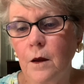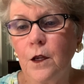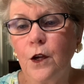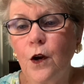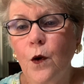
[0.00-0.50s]

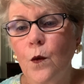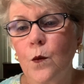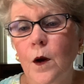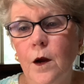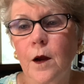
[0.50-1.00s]
You know,
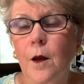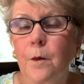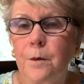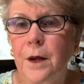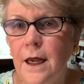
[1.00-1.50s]

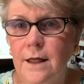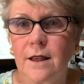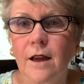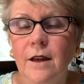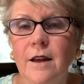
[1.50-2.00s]

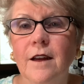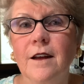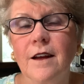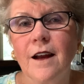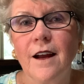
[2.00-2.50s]
pizza,
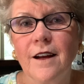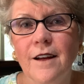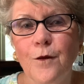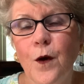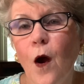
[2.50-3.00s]

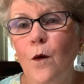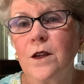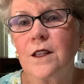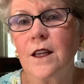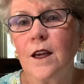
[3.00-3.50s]
we
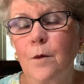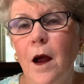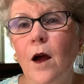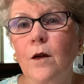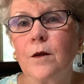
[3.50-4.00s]
always think
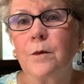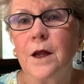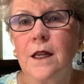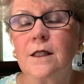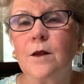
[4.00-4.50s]
about
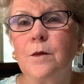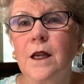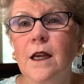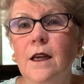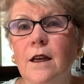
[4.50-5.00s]
pizza
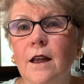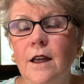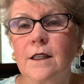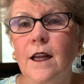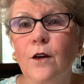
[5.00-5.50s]
being an
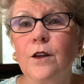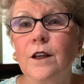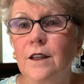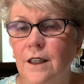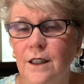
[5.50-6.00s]

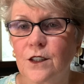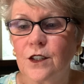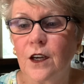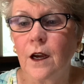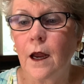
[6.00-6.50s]
Italian
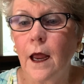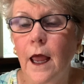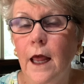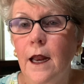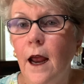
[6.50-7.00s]
dish,
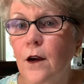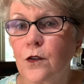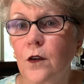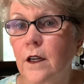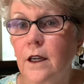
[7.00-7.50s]
and
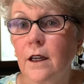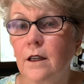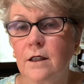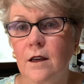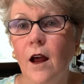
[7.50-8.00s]
actually it
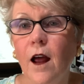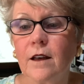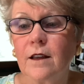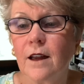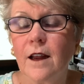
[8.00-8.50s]
is not.
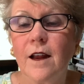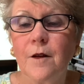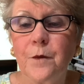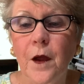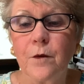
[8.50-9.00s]

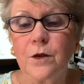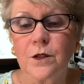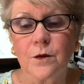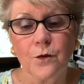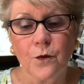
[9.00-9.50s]
I
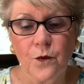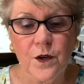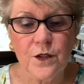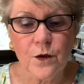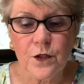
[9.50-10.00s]
was
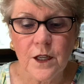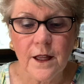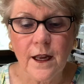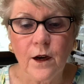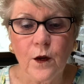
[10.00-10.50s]
researching
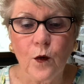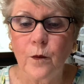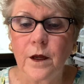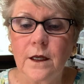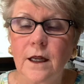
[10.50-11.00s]
that a little
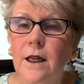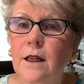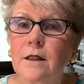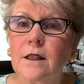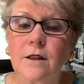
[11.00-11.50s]
bit.
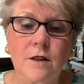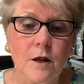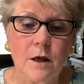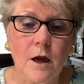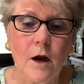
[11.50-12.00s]
It says
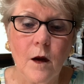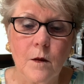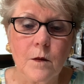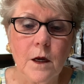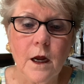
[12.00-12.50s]

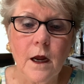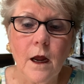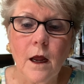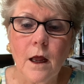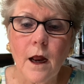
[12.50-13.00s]
that
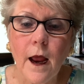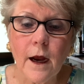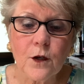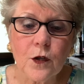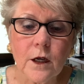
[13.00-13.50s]
it
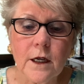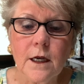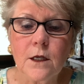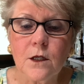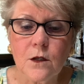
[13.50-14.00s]
actually
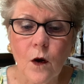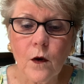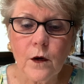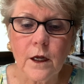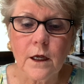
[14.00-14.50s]

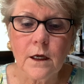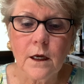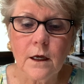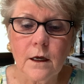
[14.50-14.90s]
started,